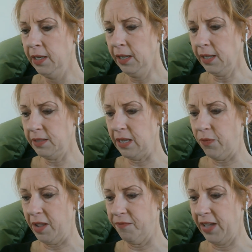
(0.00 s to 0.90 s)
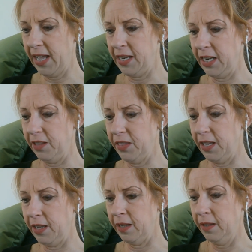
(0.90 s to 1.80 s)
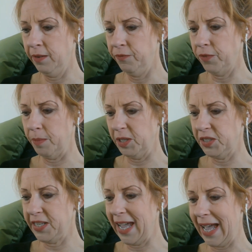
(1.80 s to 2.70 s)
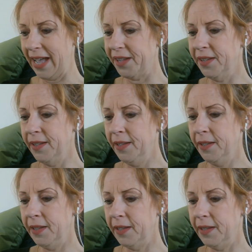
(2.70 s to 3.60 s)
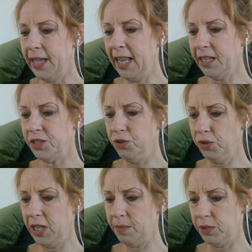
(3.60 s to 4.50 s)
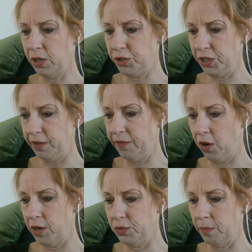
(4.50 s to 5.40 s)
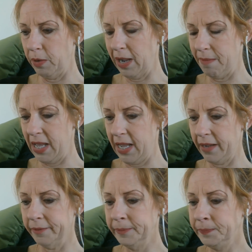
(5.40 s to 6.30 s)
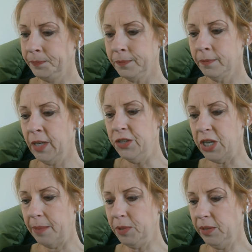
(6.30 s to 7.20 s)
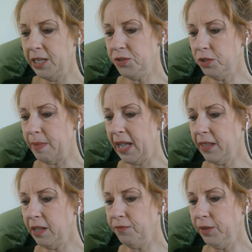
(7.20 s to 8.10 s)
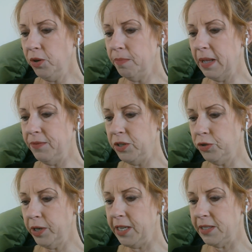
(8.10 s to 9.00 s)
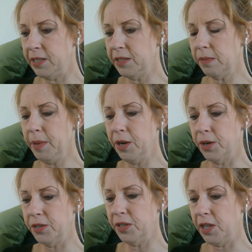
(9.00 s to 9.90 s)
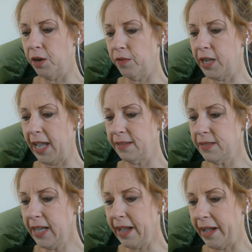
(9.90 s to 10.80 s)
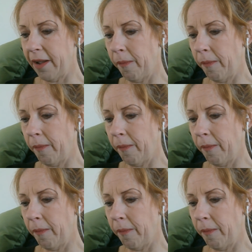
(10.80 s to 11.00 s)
let's see if we can find anything from the sky. Alex, you keep searching the forest. We'll be right back. She hopped on Lester's back, and they flew above the trees and disappeared into the overcast sky.